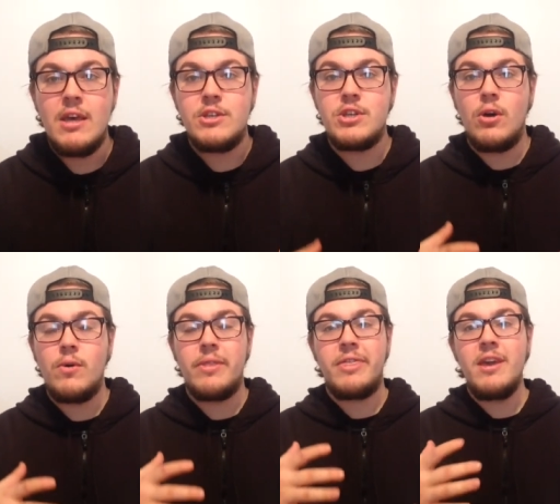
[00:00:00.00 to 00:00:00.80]

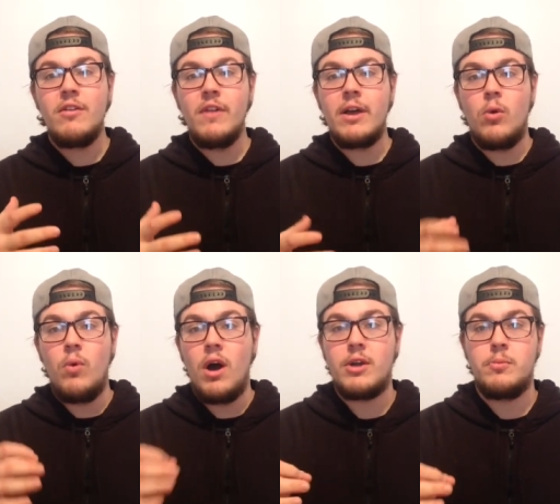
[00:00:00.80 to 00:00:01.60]
So think of like a
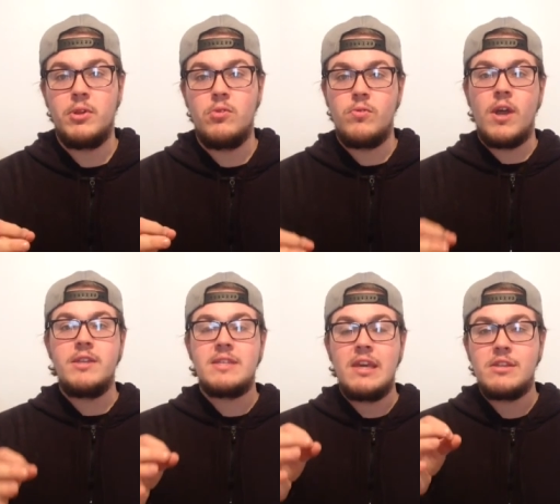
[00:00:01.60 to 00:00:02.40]
water balloon,
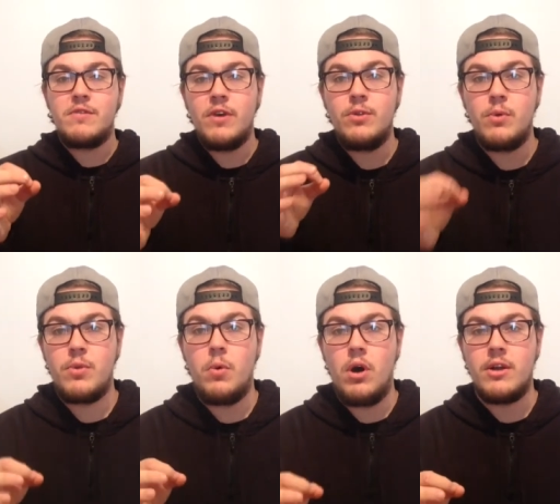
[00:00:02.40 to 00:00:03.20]
right? Say it's filled
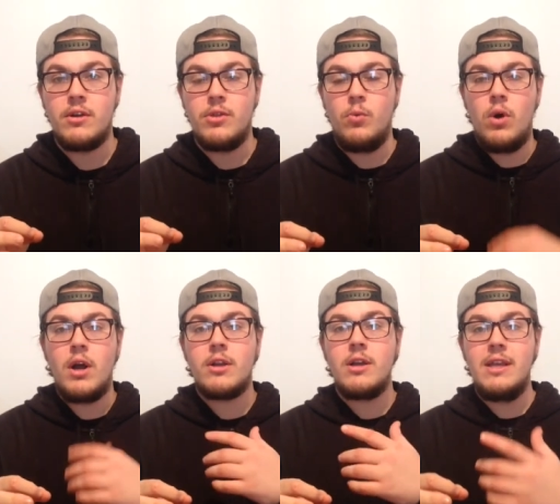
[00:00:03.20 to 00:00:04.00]
with water. The
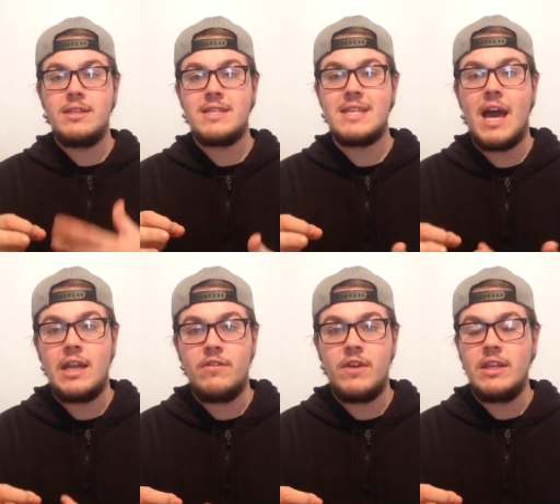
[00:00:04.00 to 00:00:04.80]
water
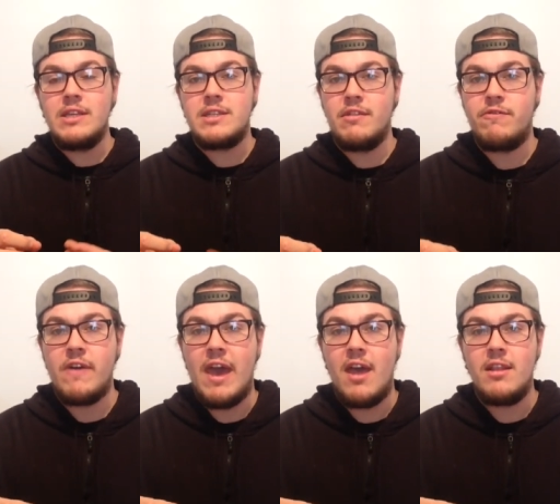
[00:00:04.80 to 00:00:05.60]
inside of it is the
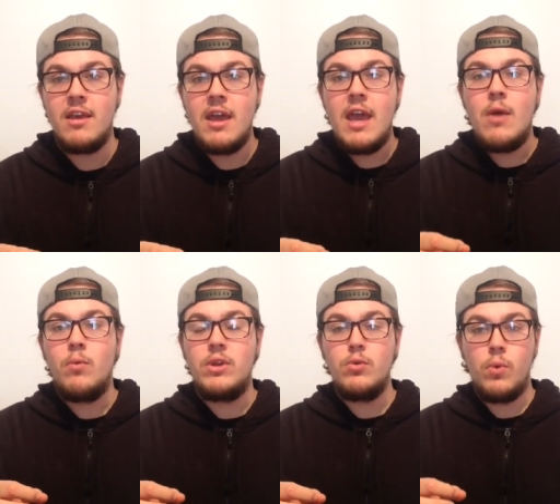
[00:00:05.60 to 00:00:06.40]
fat.
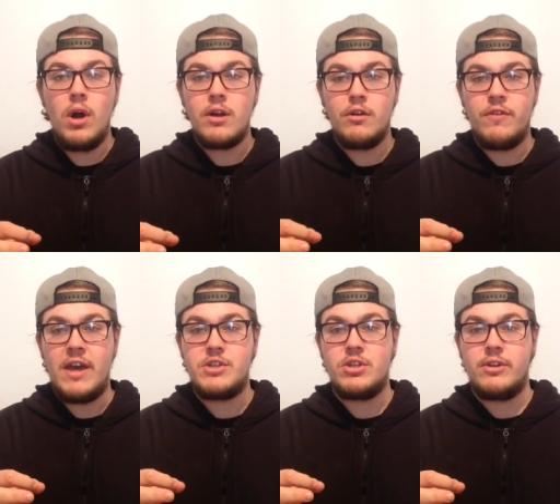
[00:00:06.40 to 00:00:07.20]
When you water
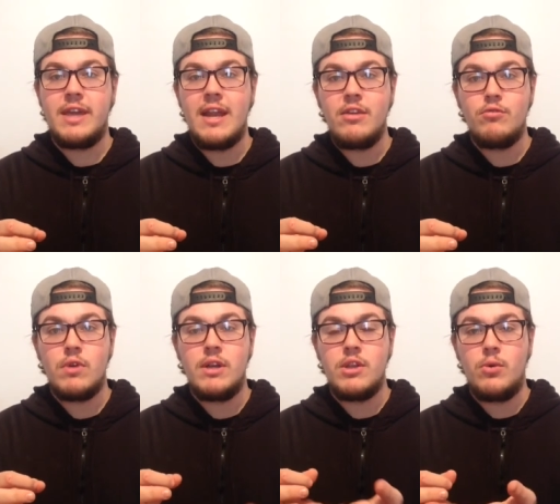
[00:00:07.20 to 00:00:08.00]
fast, you're getting
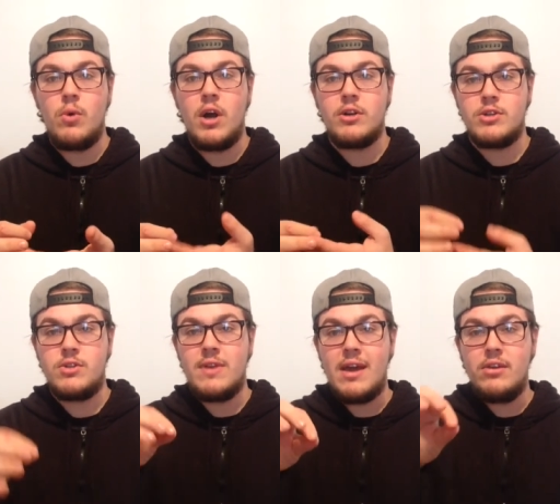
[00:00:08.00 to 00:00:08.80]
rid of the water.
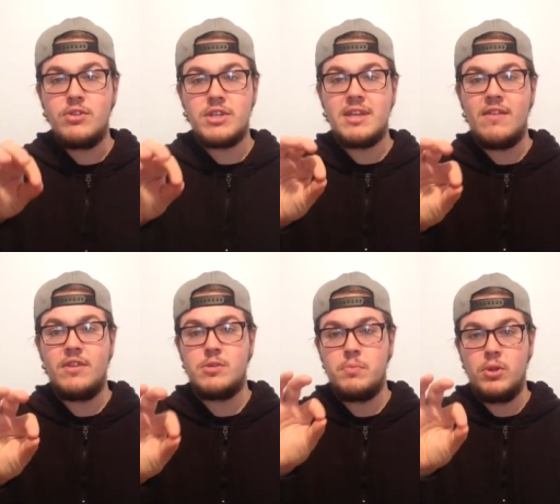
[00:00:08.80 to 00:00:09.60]
So now you just have
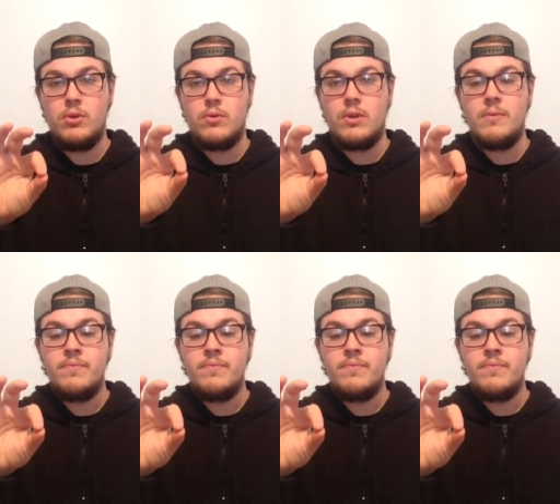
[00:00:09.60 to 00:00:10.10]
this balloon.